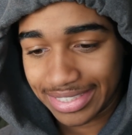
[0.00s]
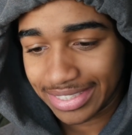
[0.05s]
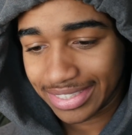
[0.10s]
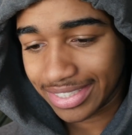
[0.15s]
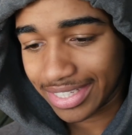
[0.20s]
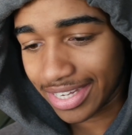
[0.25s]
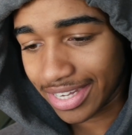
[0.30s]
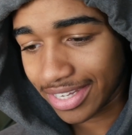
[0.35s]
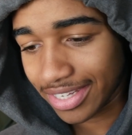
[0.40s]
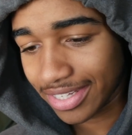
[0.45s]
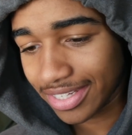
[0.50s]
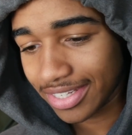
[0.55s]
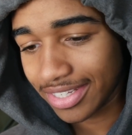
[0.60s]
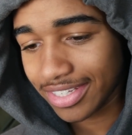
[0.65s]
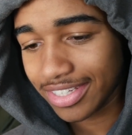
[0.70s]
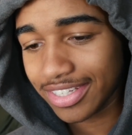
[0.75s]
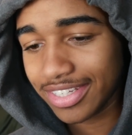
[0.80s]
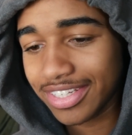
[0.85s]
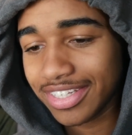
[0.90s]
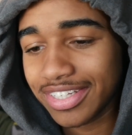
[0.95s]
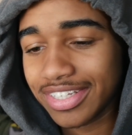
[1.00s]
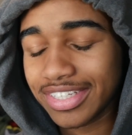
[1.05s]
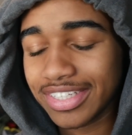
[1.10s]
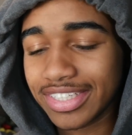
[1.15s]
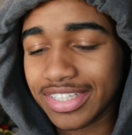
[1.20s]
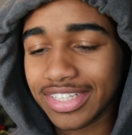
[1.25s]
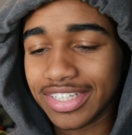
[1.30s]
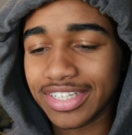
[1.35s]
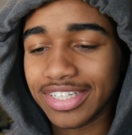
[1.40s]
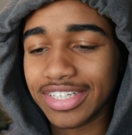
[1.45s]
yeah.
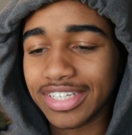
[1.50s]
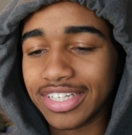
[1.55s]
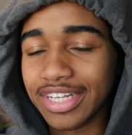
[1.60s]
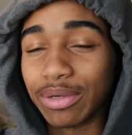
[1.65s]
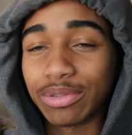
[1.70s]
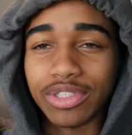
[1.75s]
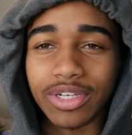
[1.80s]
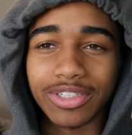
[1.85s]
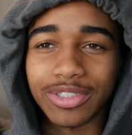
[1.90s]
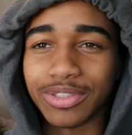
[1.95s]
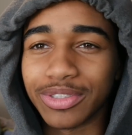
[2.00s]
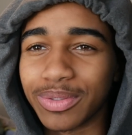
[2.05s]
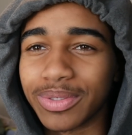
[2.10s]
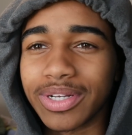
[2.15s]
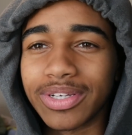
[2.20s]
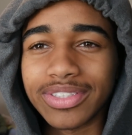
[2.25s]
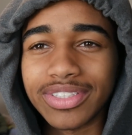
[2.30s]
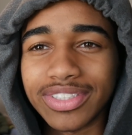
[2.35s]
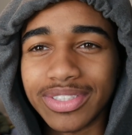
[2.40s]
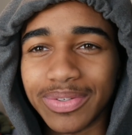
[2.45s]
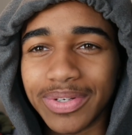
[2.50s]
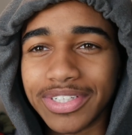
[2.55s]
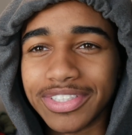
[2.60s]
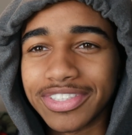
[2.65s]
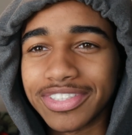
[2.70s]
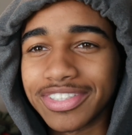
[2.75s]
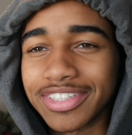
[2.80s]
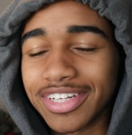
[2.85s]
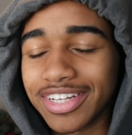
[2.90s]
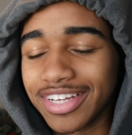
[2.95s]
And that was also someone else's
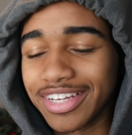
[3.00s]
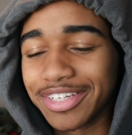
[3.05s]
question,